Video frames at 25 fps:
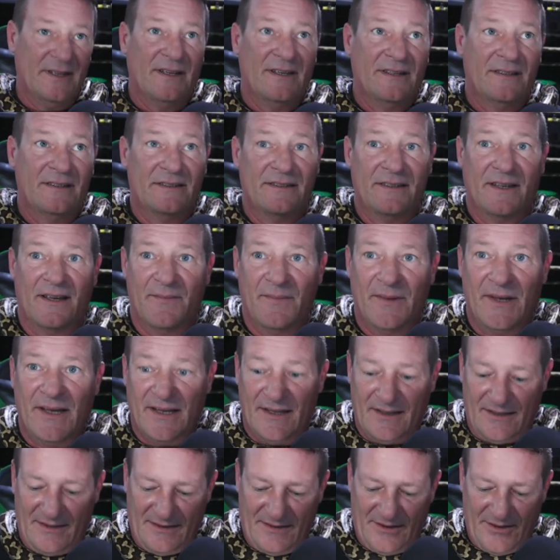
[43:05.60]
This is it,
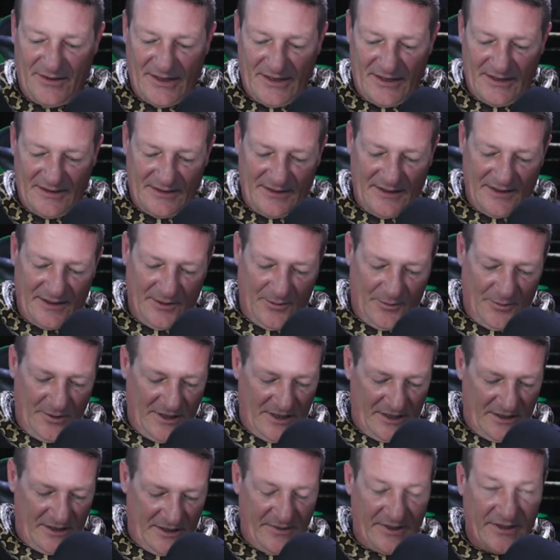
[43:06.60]
man. You guys get to
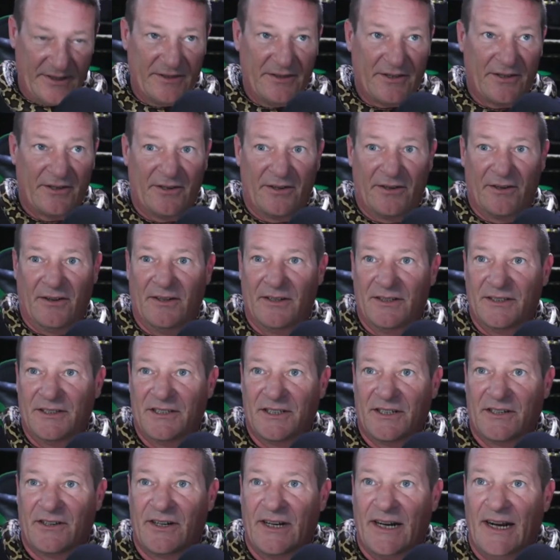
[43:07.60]
watch me turn all
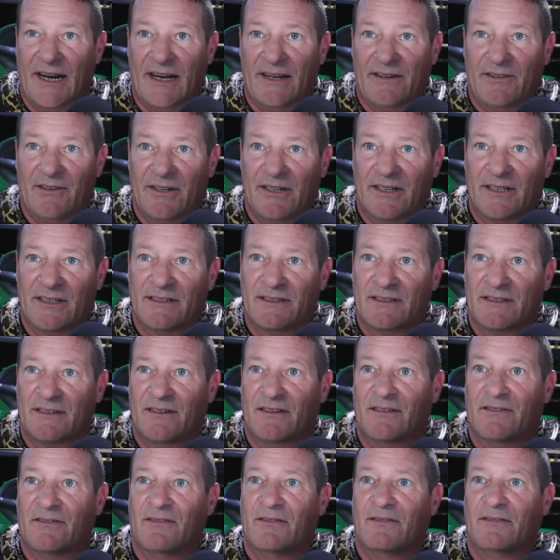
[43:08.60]
geriatric and stuff.